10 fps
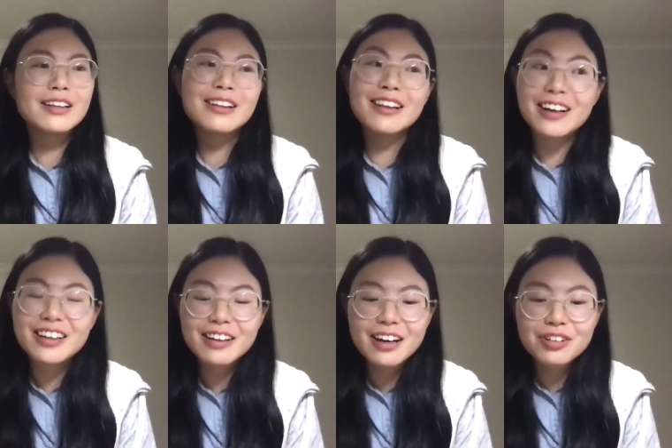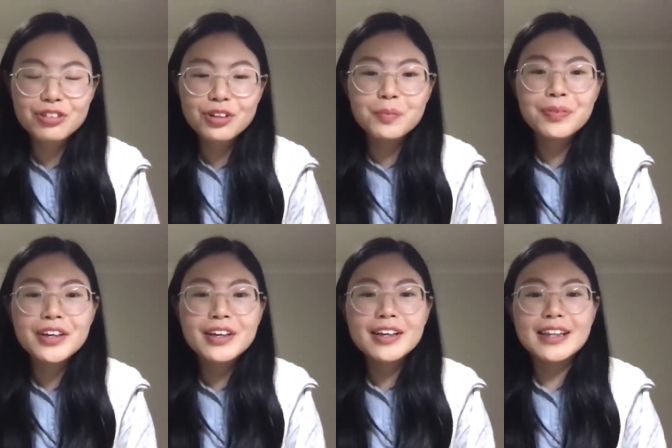like classroom
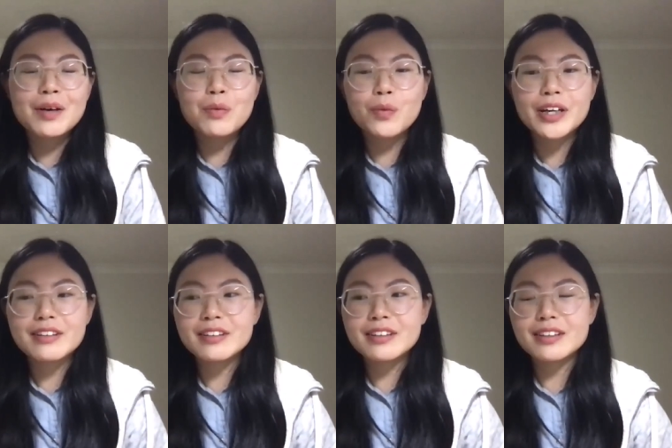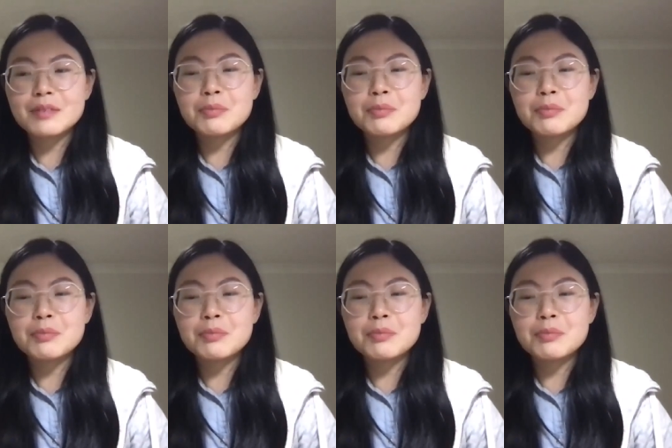that where the